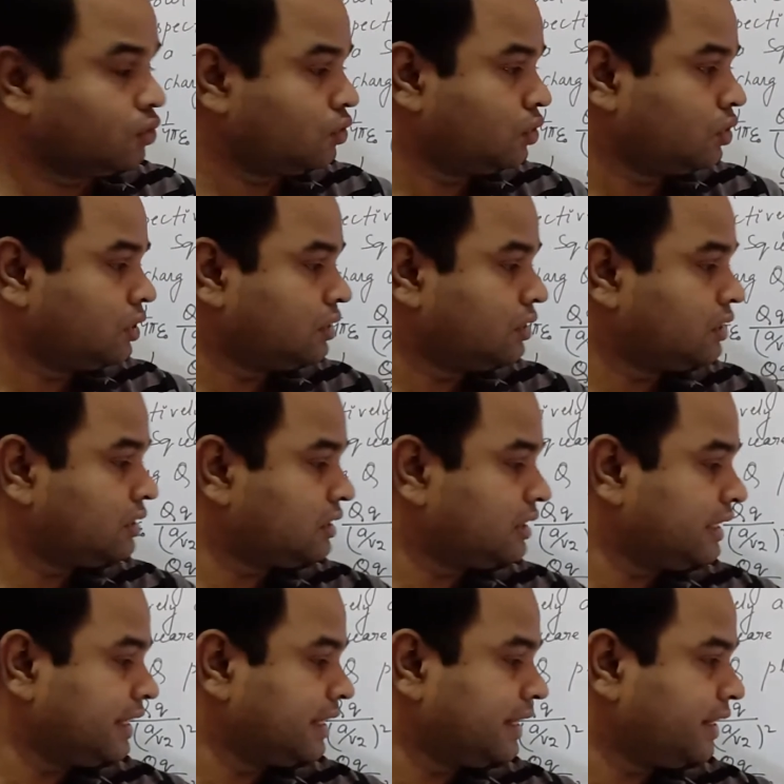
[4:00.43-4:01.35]
this
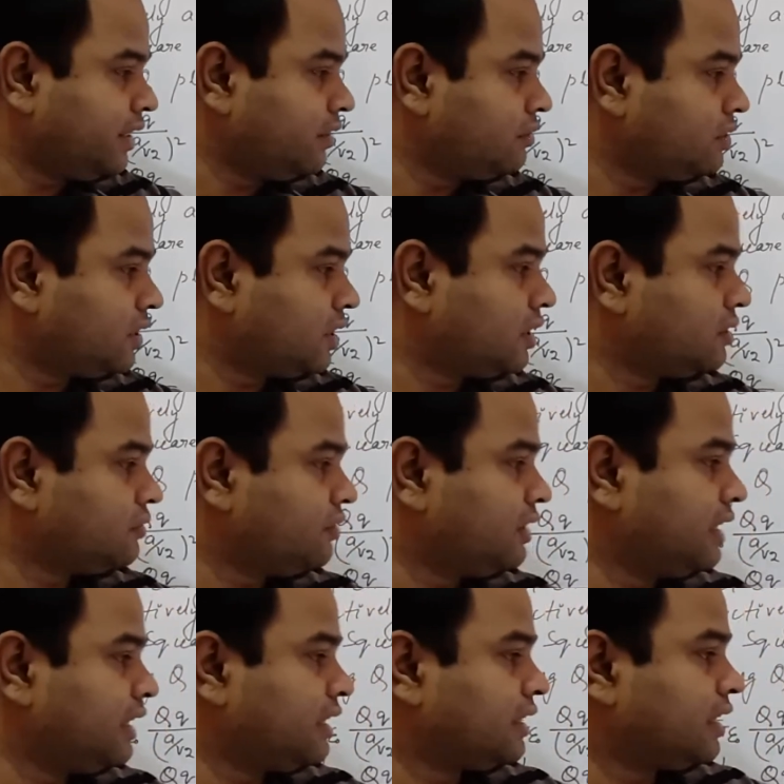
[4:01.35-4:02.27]
negative charge will
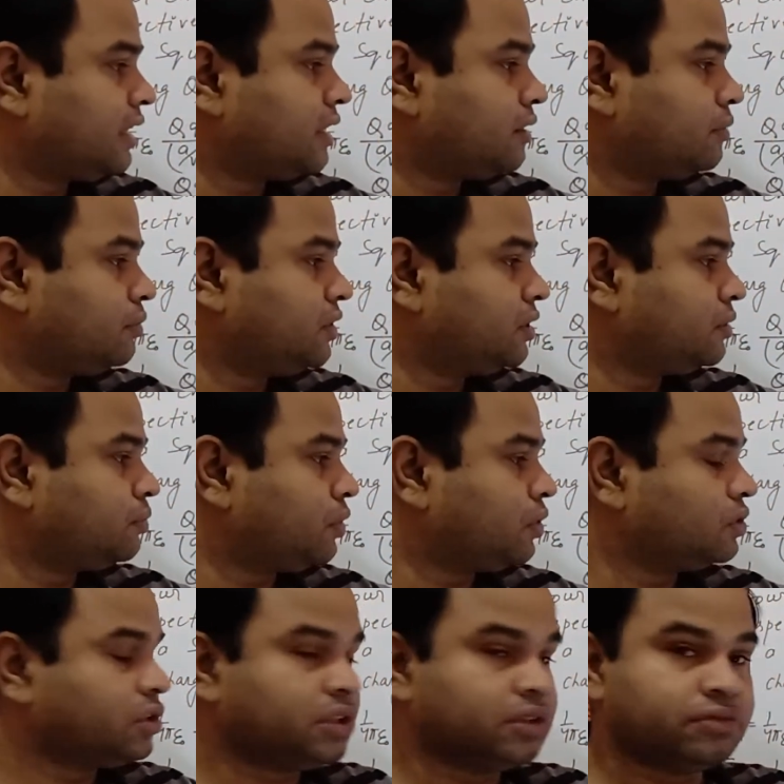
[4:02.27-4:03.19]
attract this
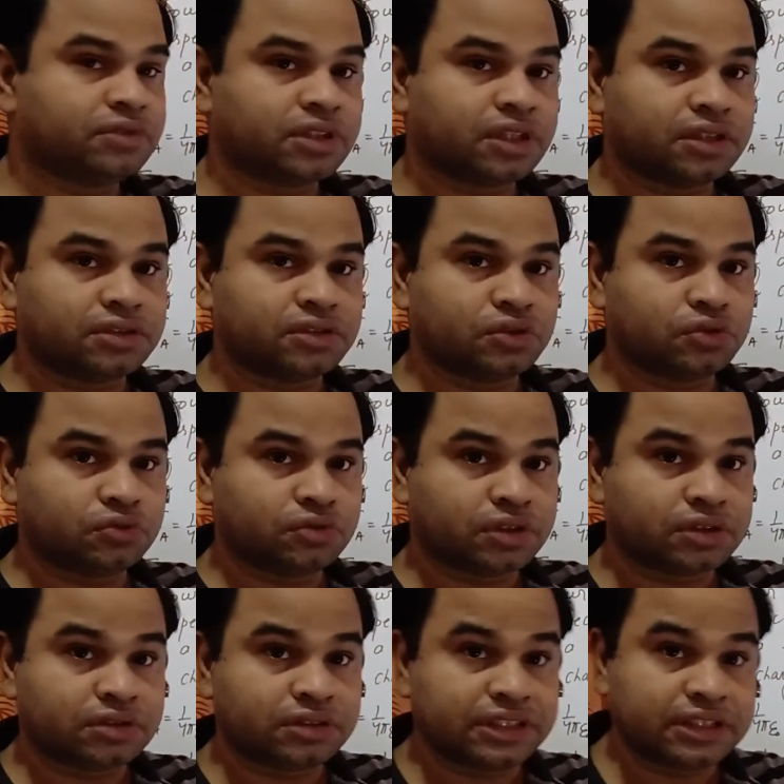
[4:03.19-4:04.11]
positive charge towards
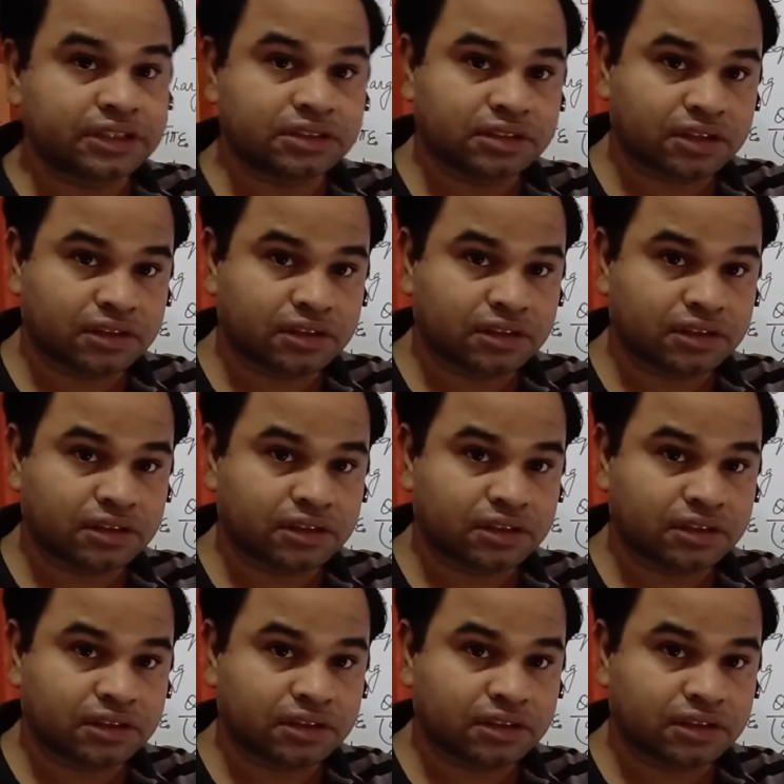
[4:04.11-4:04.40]
itself.